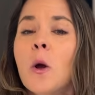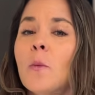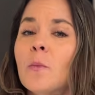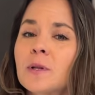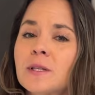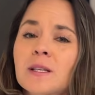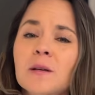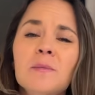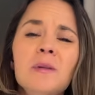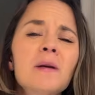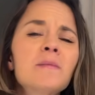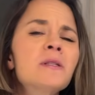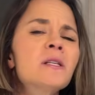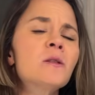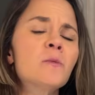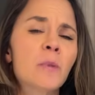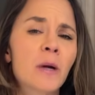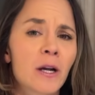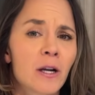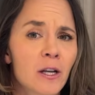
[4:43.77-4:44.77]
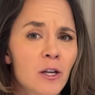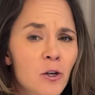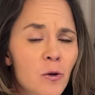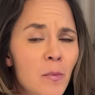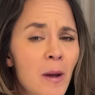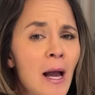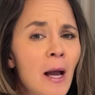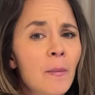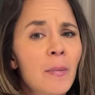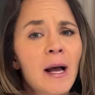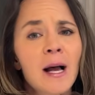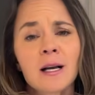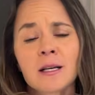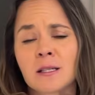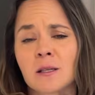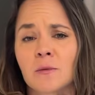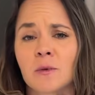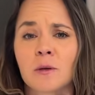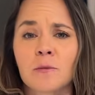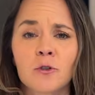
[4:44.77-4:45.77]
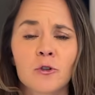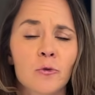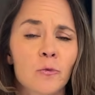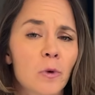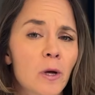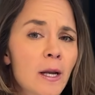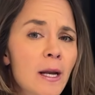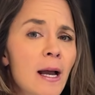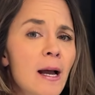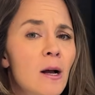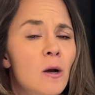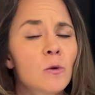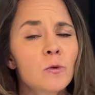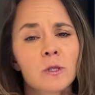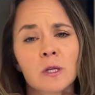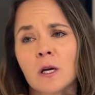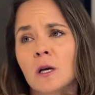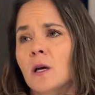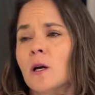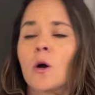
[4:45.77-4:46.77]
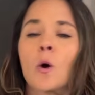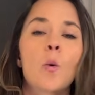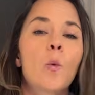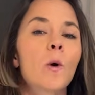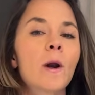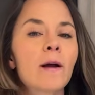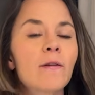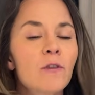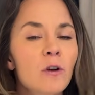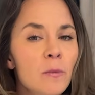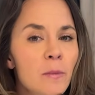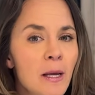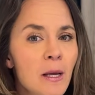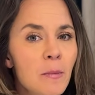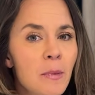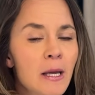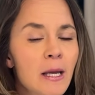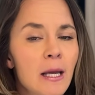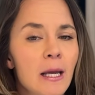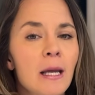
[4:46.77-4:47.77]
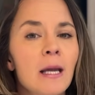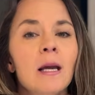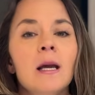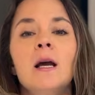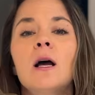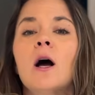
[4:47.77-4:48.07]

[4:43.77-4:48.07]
But sometimes it's buried in your backpack. Sometimes you run out, whatever it may be.